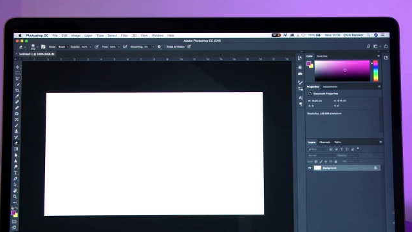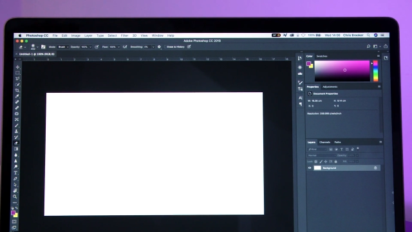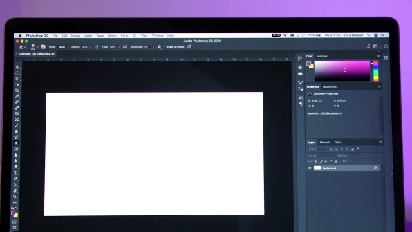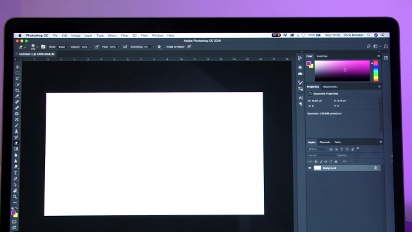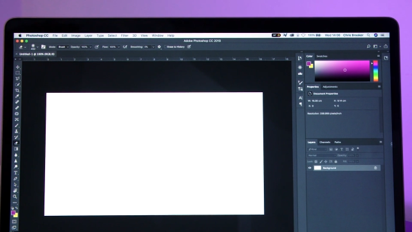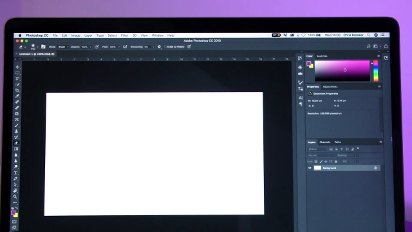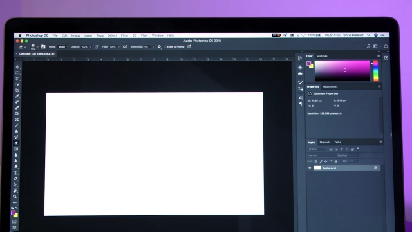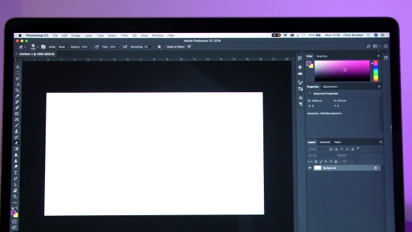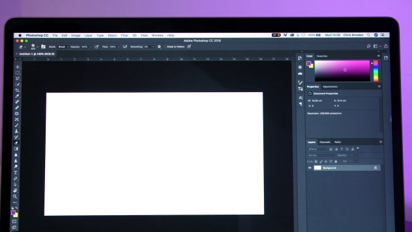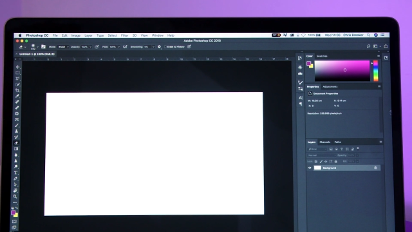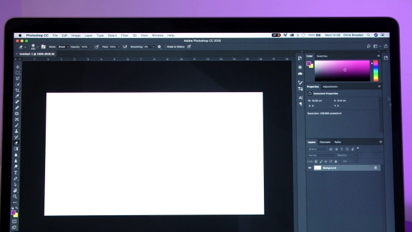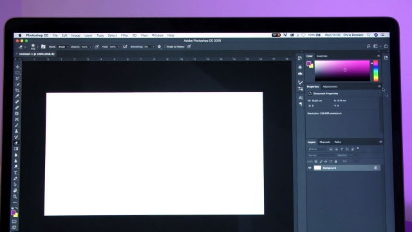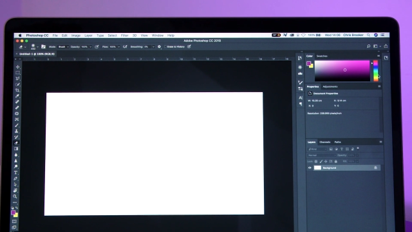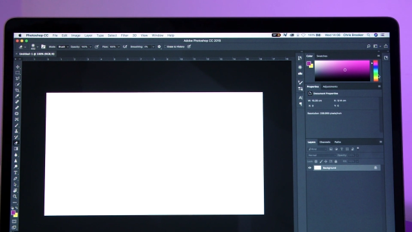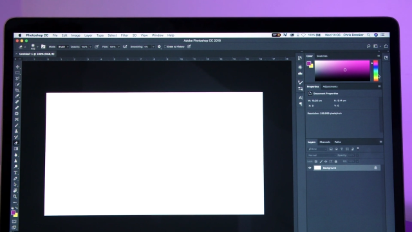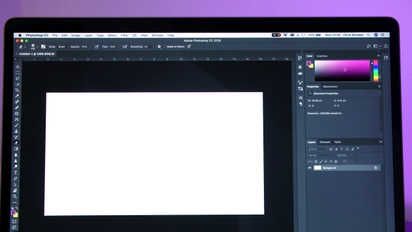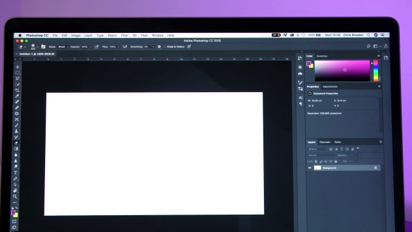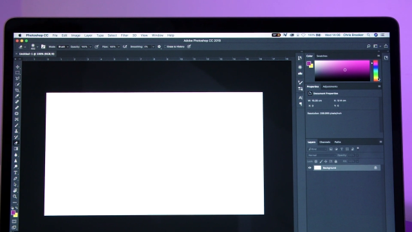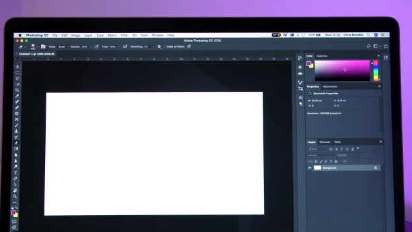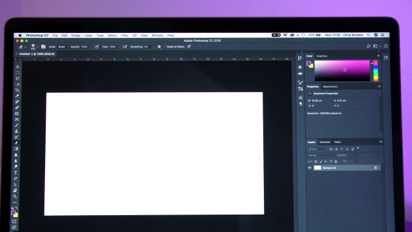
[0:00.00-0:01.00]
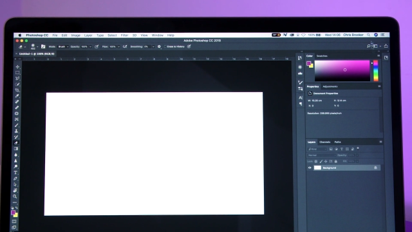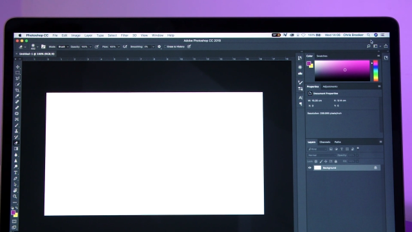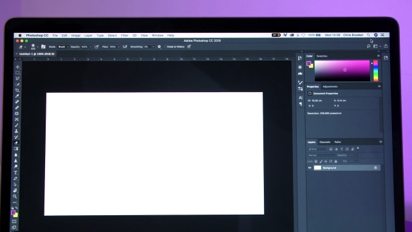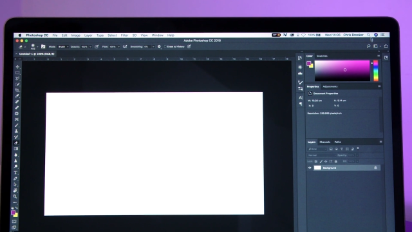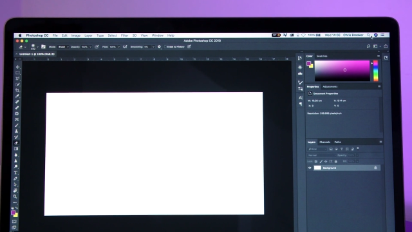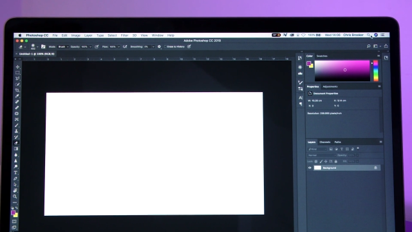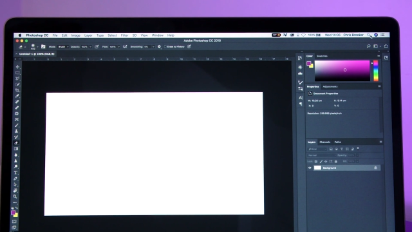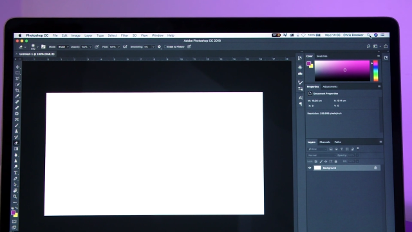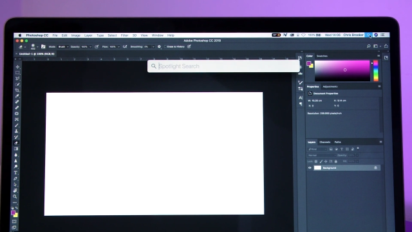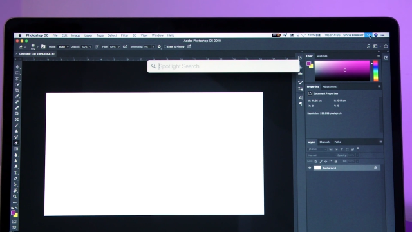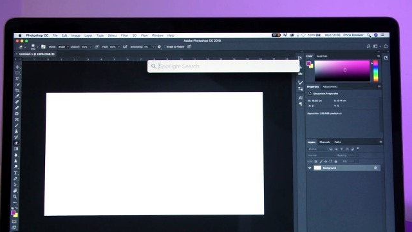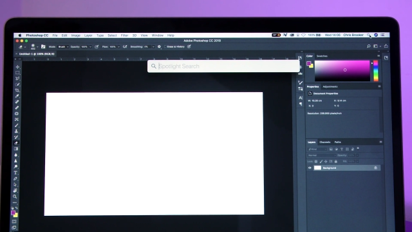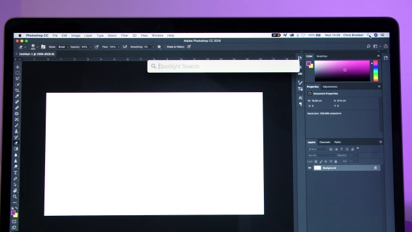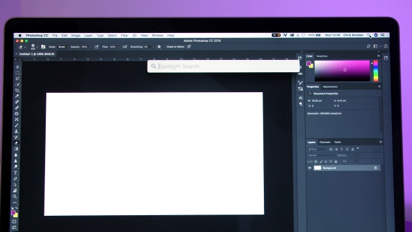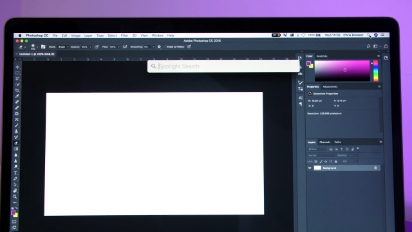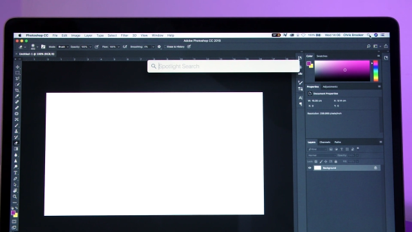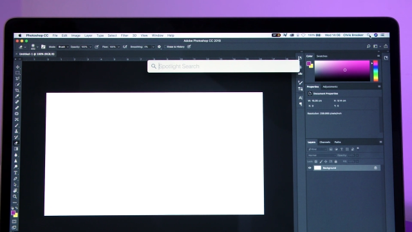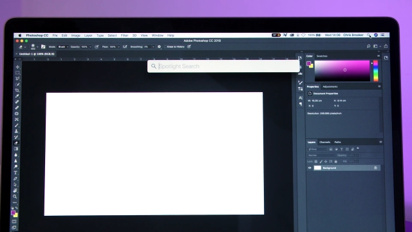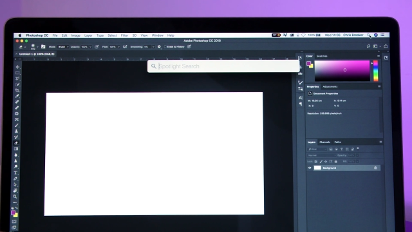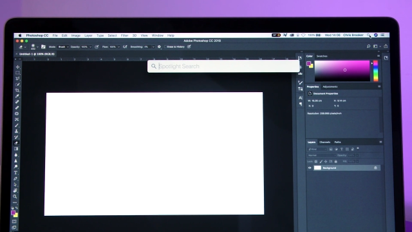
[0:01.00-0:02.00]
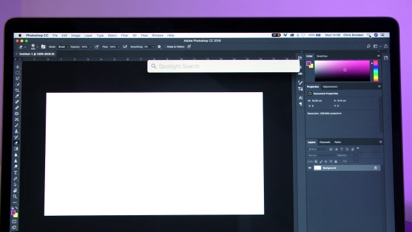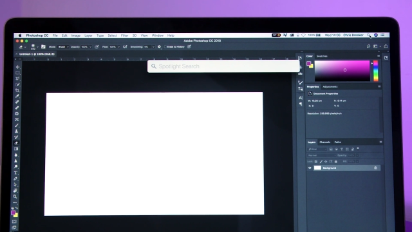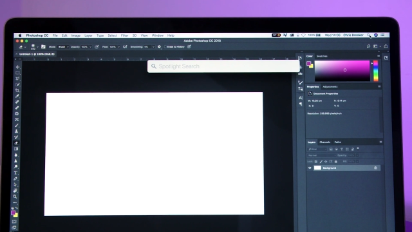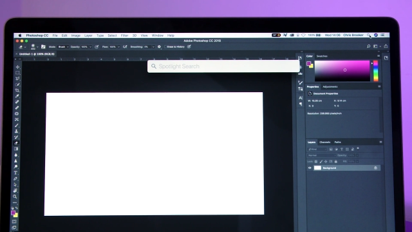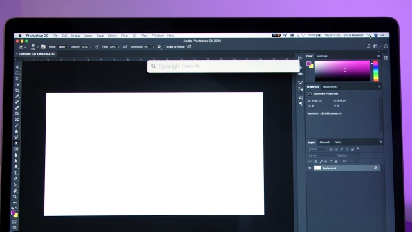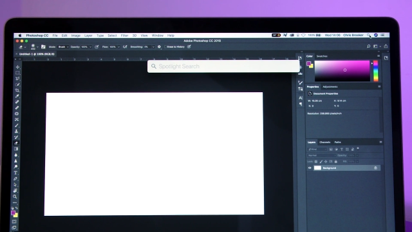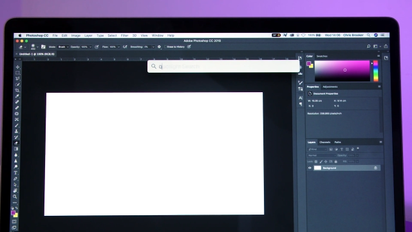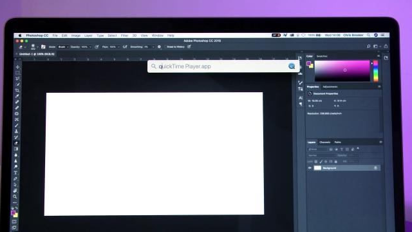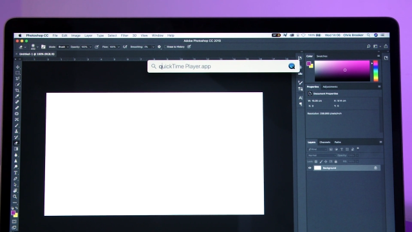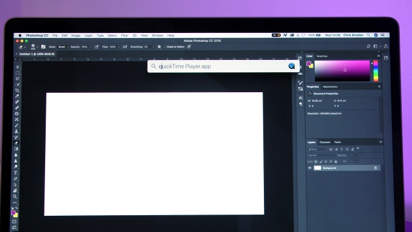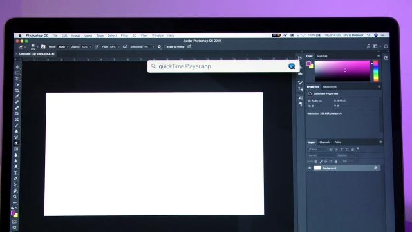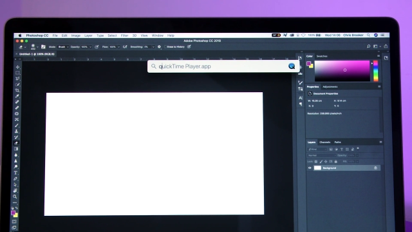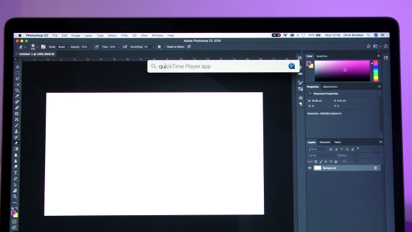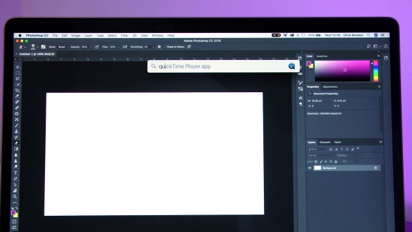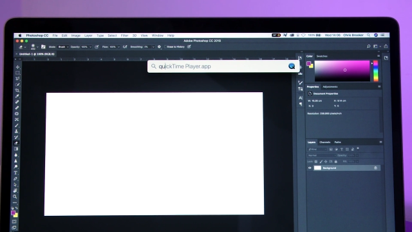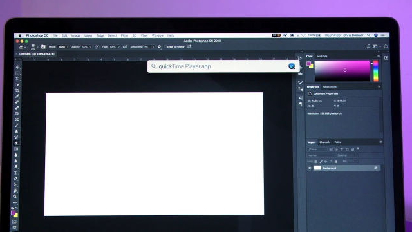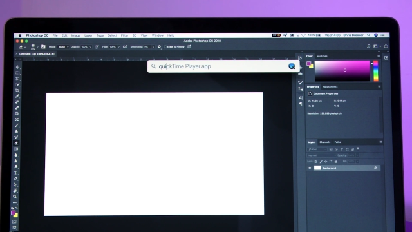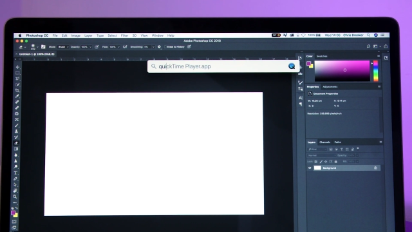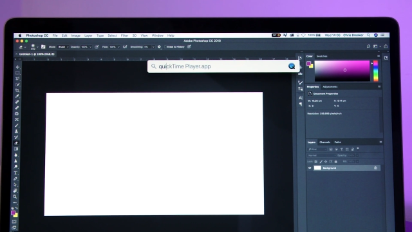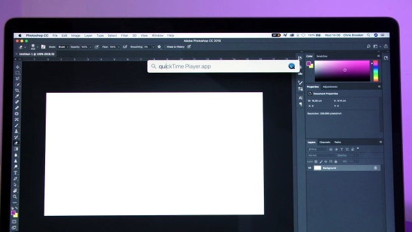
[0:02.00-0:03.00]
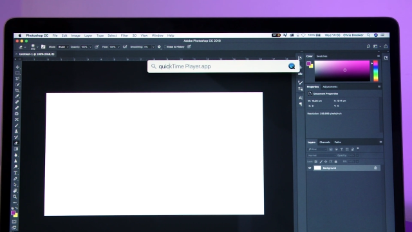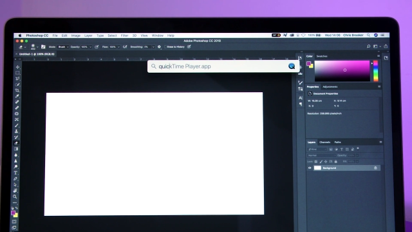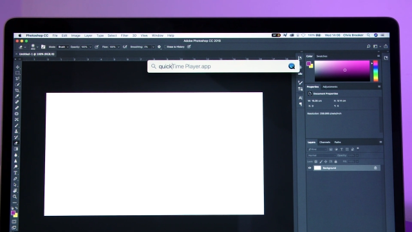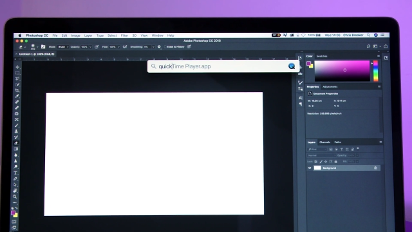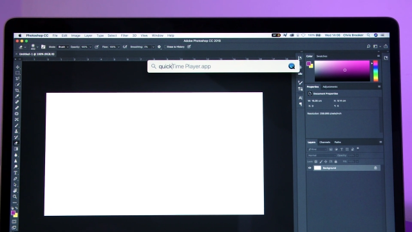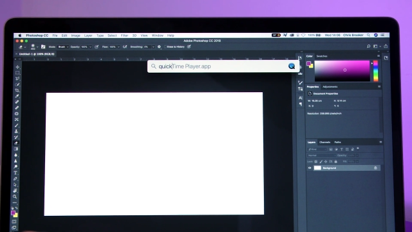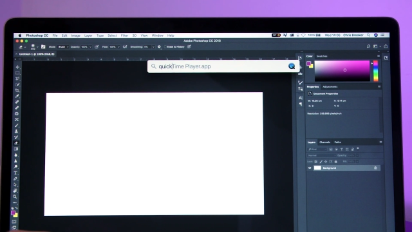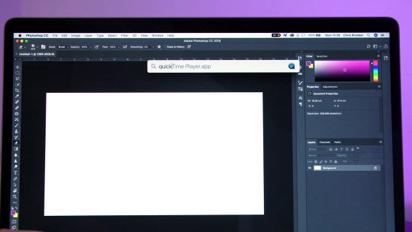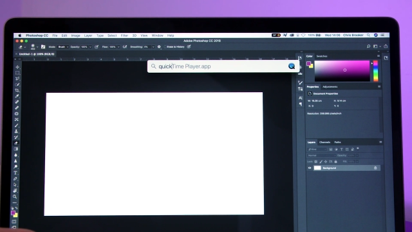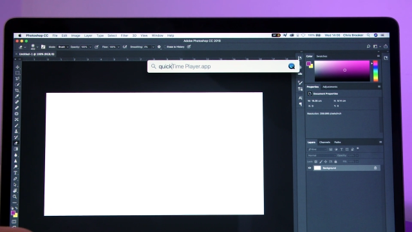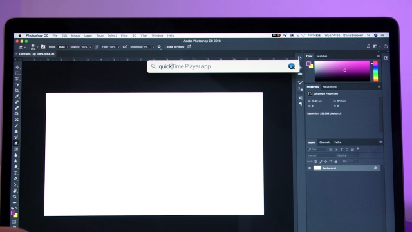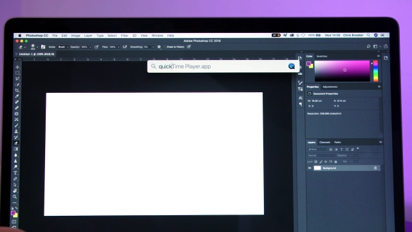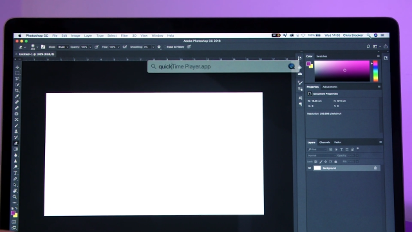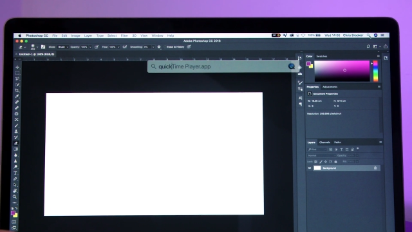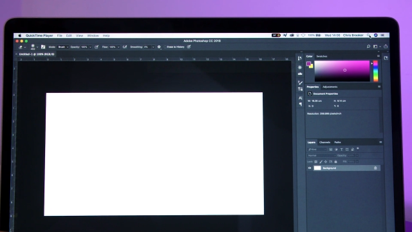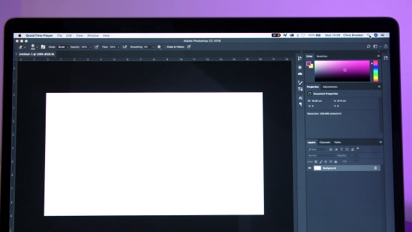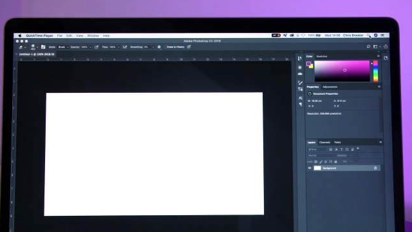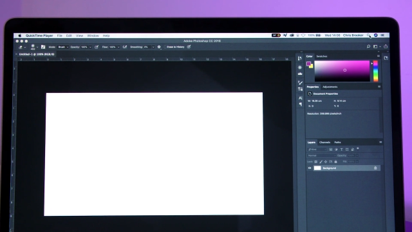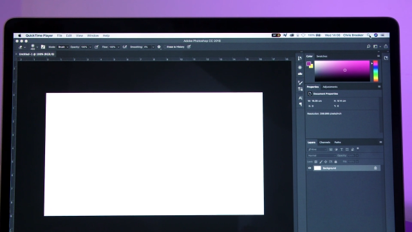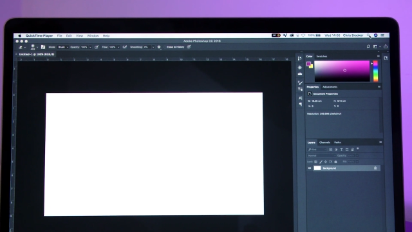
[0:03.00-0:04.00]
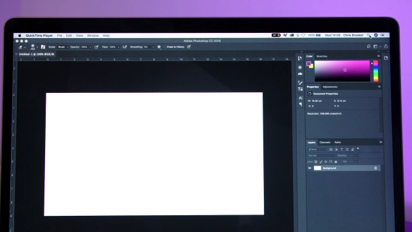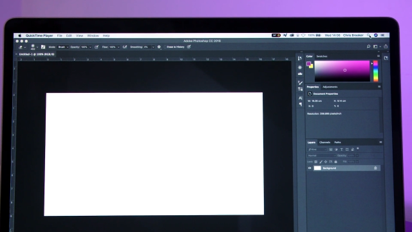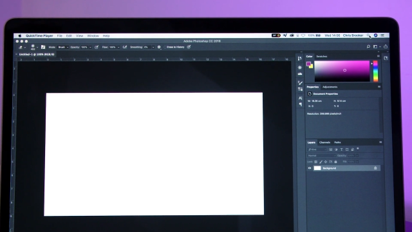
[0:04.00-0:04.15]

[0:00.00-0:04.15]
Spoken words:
Nobody's mouth can be seen.